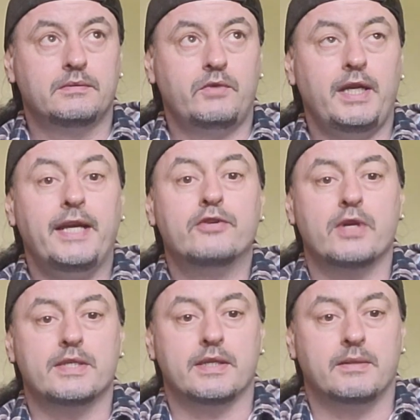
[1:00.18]
really
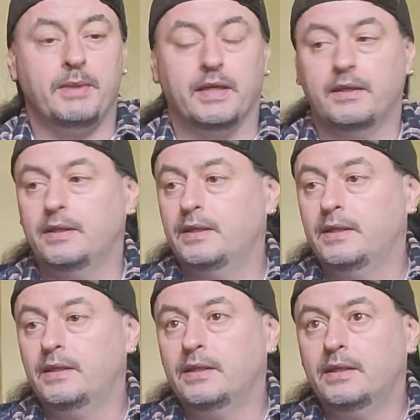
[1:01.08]
interesting to me.
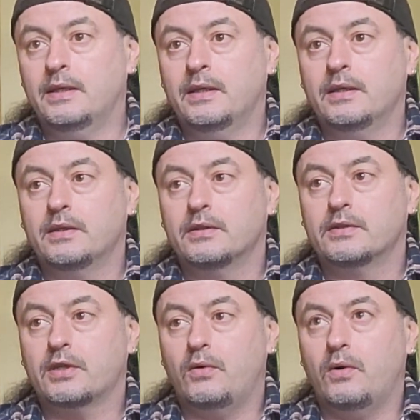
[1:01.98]

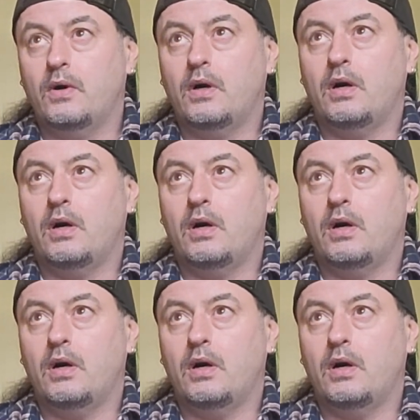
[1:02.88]
So